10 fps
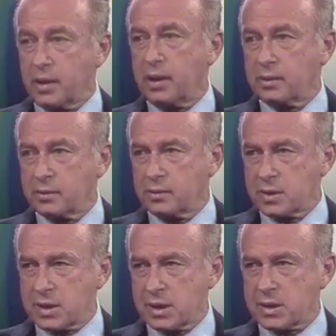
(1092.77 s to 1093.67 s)
that
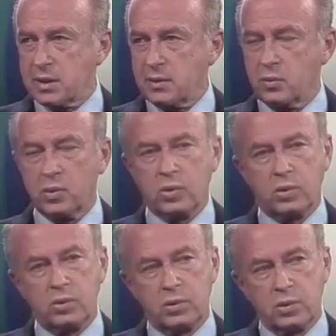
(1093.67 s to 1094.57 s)
existed prior
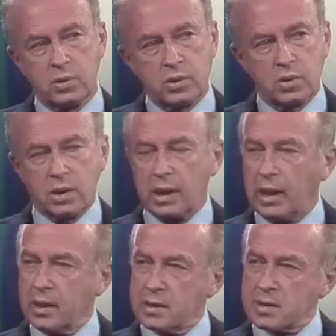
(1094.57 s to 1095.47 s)
to the Six-Day
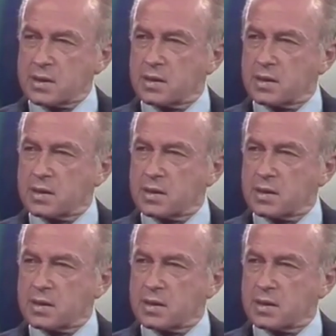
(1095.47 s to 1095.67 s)
War,